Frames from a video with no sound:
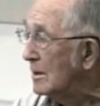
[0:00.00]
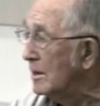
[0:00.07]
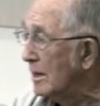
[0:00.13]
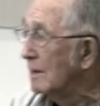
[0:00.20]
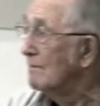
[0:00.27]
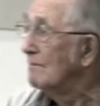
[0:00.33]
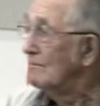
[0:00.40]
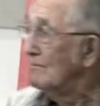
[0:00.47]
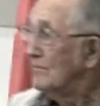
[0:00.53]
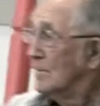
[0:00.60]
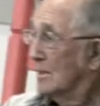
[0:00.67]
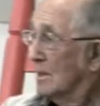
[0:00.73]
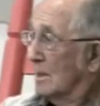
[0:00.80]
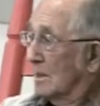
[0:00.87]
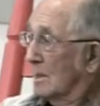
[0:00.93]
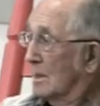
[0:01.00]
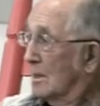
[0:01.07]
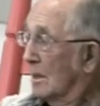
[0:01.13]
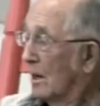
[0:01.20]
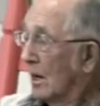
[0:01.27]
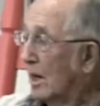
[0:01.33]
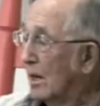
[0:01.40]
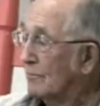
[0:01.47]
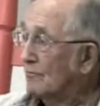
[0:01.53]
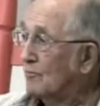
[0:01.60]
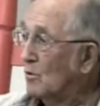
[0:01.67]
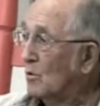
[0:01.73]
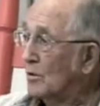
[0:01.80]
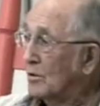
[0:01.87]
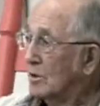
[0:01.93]
Yep. I had
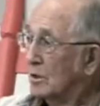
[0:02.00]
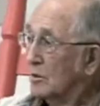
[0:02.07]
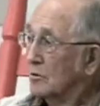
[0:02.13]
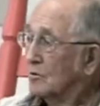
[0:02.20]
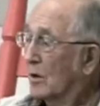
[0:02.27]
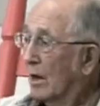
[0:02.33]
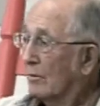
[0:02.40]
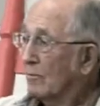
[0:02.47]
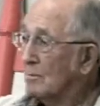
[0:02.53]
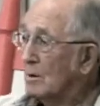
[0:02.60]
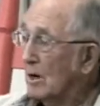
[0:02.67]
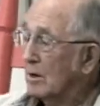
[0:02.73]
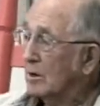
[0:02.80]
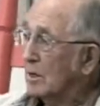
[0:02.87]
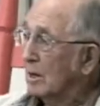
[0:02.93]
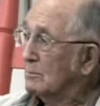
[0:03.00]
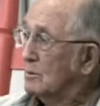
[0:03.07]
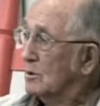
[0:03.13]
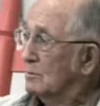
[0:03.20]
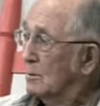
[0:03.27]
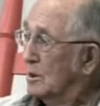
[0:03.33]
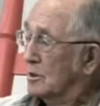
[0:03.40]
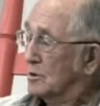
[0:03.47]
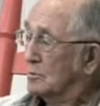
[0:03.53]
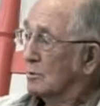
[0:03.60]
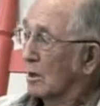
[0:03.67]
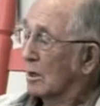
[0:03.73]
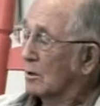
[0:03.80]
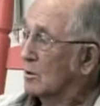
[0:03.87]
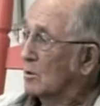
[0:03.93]
14 trout. Everybody come to the beach
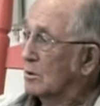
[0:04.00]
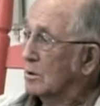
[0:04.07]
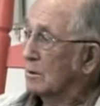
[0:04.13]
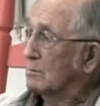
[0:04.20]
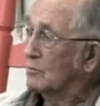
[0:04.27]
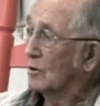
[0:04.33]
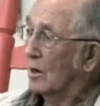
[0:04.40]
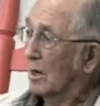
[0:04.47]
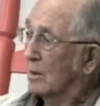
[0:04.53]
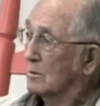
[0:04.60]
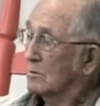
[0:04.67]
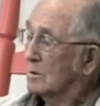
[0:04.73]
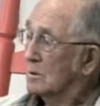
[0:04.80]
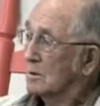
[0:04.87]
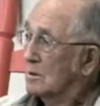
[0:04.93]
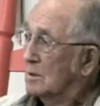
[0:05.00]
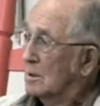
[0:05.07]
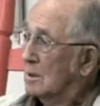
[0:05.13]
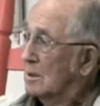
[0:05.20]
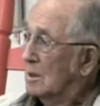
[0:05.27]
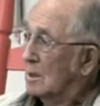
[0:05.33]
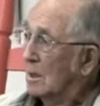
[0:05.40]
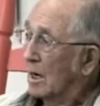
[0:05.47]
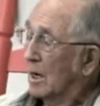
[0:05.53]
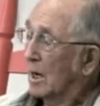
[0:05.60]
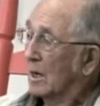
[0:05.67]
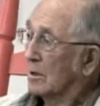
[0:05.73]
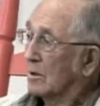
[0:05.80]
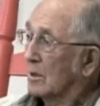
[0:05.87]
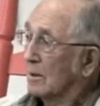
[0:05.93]
when I caught them trout. I
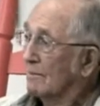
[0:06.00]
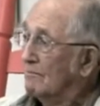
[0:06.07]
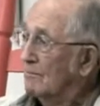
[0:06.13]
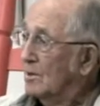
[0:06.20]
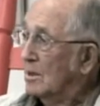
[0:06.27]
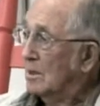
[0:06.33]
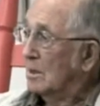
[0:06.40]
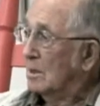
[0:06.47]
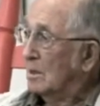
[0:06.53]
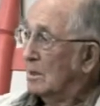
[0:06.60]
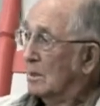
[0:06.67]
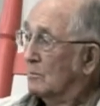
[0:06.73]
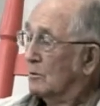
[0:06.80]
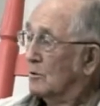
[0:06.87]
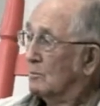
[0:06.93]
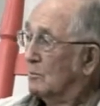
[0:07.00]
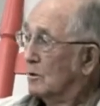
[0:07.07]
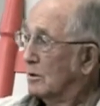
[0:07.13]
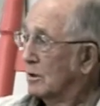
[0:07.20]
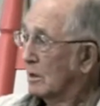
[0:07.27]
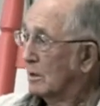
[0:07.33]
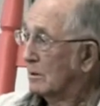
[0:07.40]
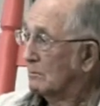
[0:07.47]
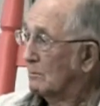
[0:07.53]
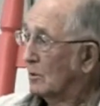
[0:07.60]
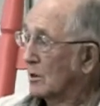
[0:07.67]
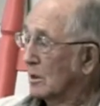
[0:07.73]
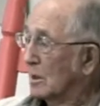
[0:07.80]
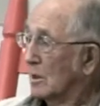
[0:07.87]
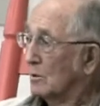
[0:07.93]
had um, would would uh,
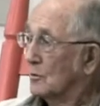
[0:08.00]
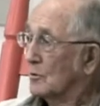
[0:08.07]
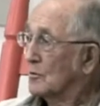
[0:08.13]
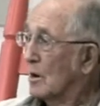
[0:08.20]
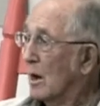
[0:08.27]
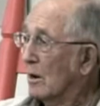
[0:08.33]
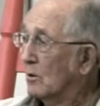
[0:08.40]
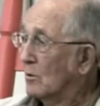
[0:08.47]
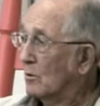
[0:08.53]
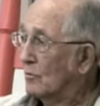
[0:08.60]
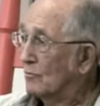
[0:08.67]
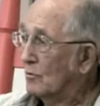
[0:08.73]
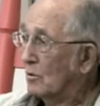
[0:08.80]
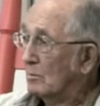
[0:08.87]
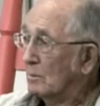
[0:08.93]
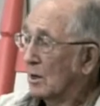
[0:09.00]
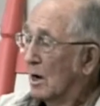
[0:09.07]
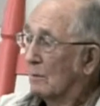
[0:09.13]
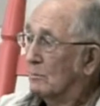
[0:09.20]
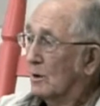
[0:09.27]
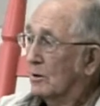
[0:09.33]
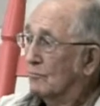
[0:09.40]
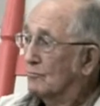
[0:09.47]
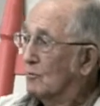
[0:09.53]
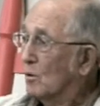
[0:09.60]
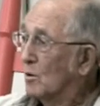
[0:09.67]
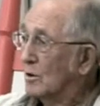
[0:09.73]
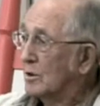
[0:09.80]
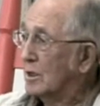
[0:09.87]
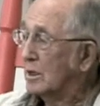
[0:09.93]
bring a load of trout over for me. I paid
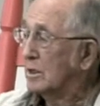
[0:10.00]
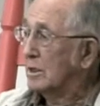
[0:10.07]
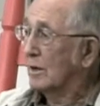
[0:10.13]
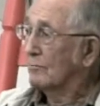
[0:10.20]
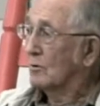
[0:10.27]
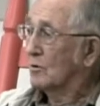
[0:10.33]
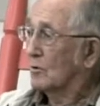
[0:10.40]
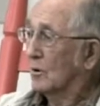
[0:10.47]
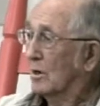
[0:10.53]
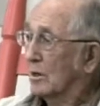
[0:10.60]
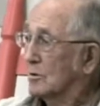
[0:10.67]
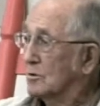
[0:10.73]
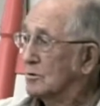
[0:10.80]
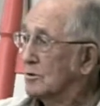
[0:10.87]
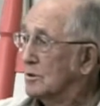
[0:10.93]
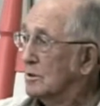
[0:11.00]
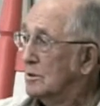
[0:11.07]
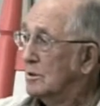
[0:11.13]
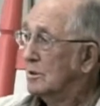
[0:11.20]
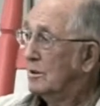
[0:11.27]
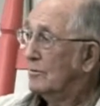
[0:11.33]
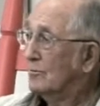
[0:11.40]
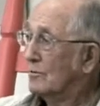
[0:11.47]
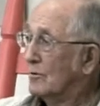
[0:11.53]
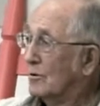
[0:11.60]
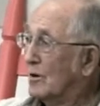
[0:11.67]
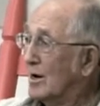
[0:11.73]
14 different truckers for